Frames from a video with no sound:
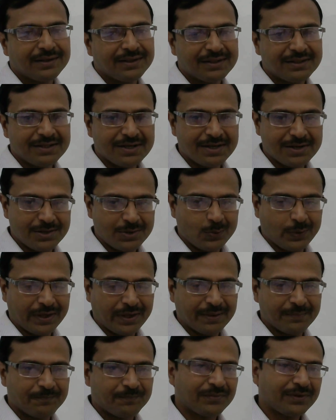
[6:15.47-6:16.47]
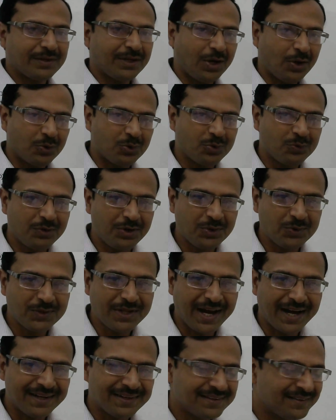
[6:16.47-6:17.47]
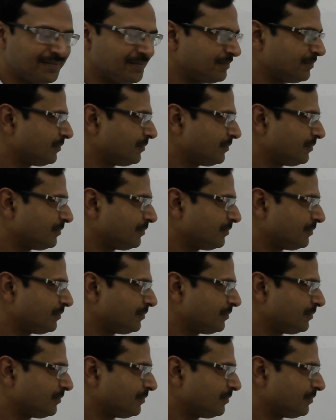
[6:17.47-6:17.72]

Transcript: third one. How do we do that?